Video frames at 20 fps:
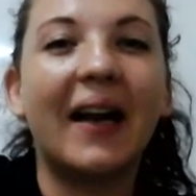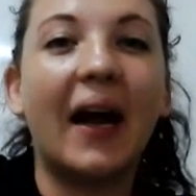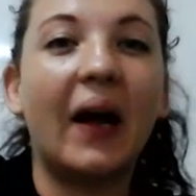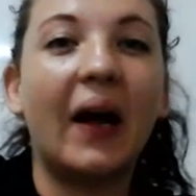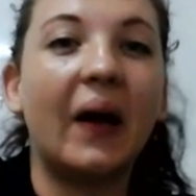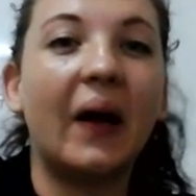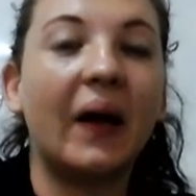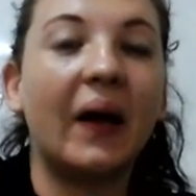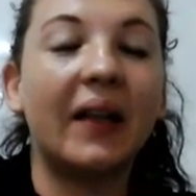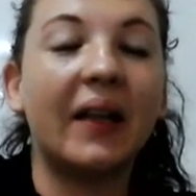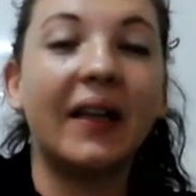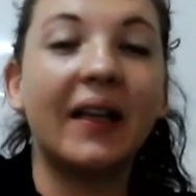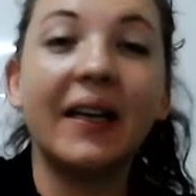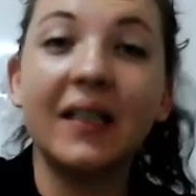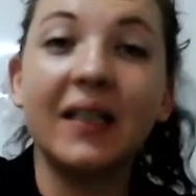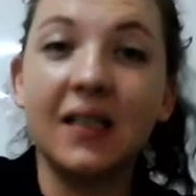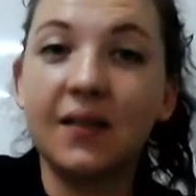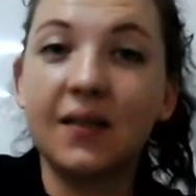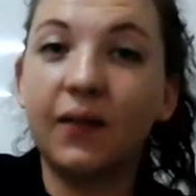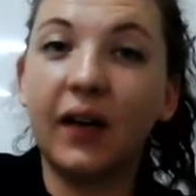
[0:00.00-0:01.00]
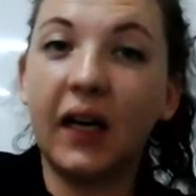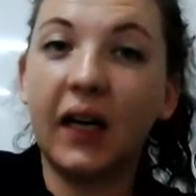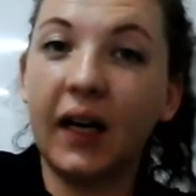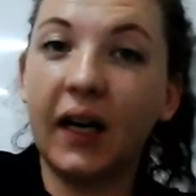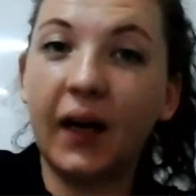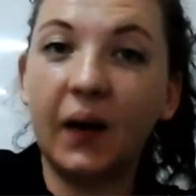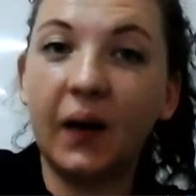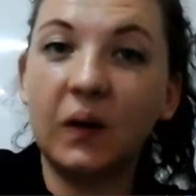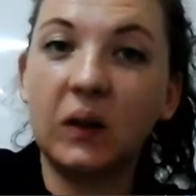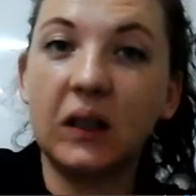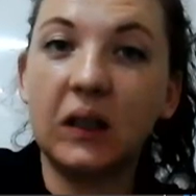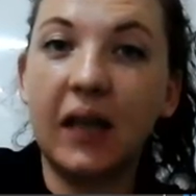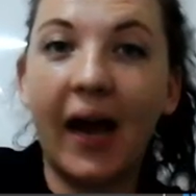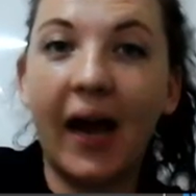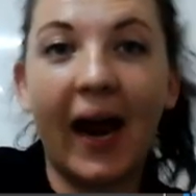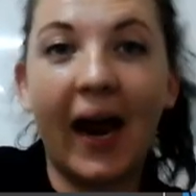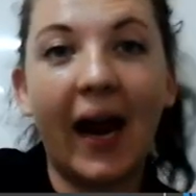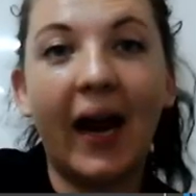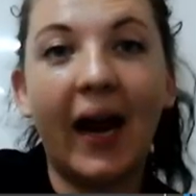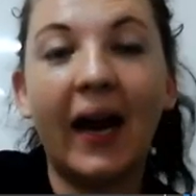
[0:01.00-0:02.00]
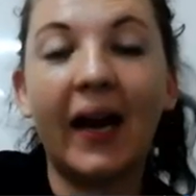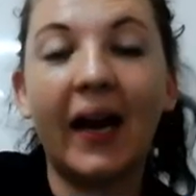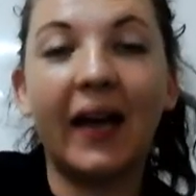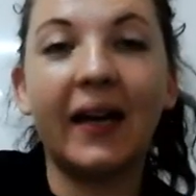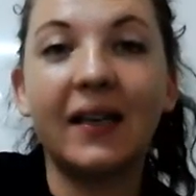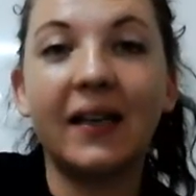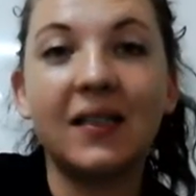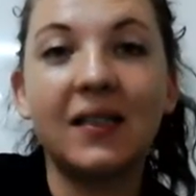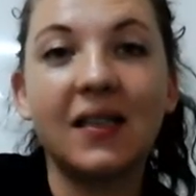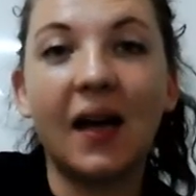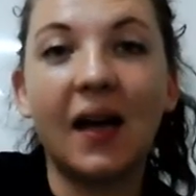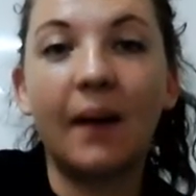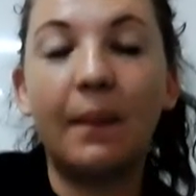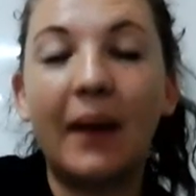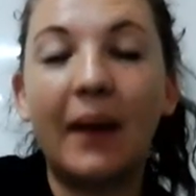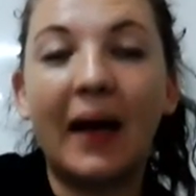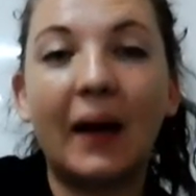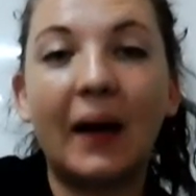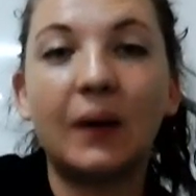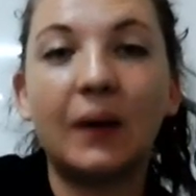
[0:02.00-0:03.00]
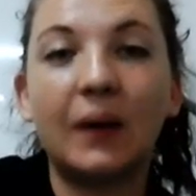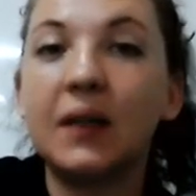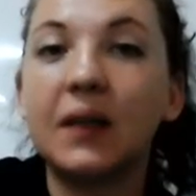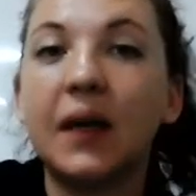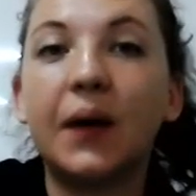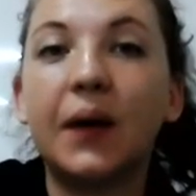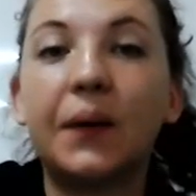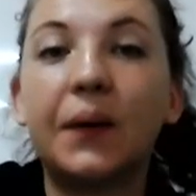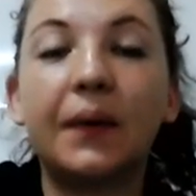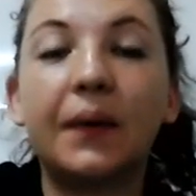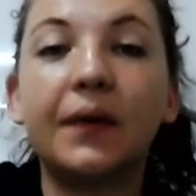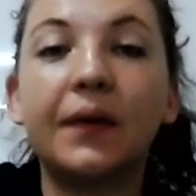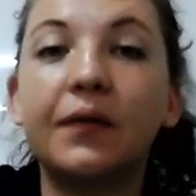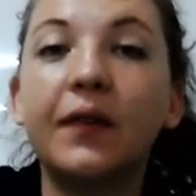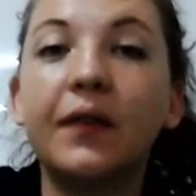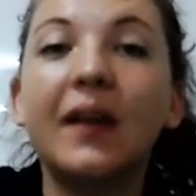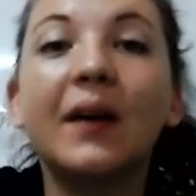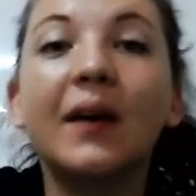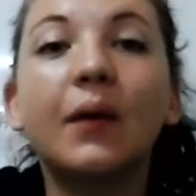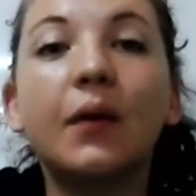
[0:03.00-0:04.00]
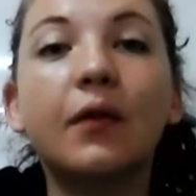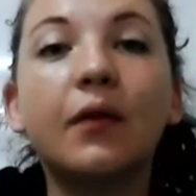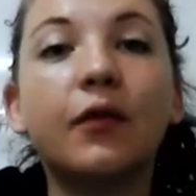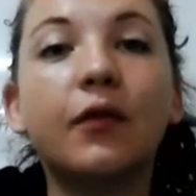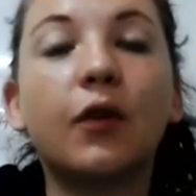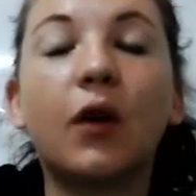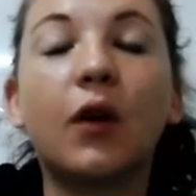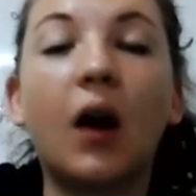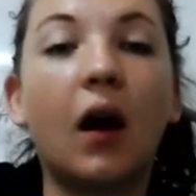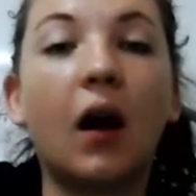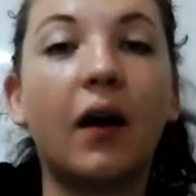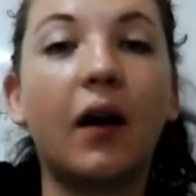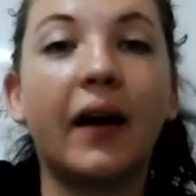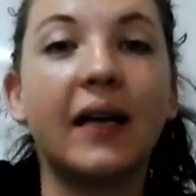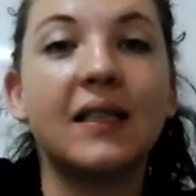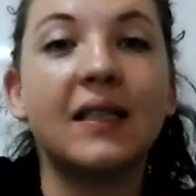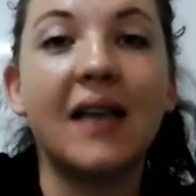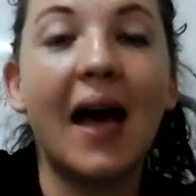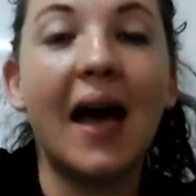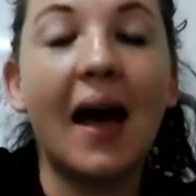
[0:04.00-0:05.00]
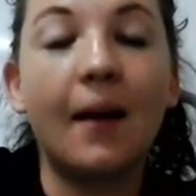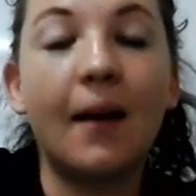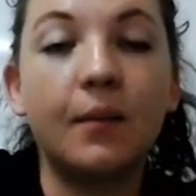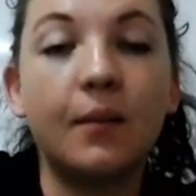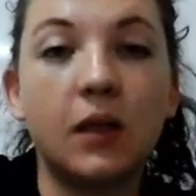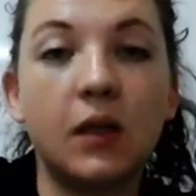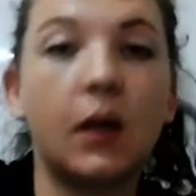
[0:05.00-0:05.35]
Now, this video today is about a review for our exam.